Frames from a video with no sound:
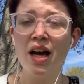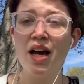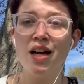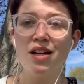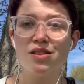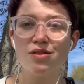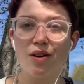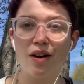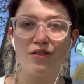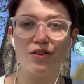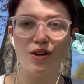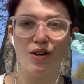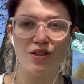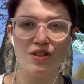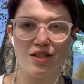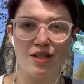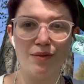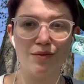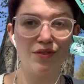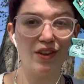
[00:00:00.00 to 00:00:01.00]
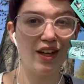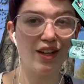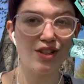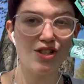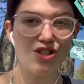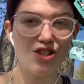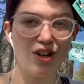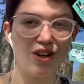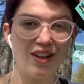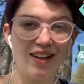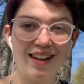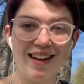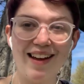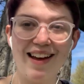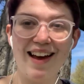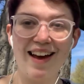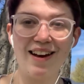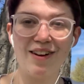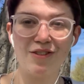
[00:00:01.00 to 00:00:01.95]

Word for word: So I've got some vegan chocolate and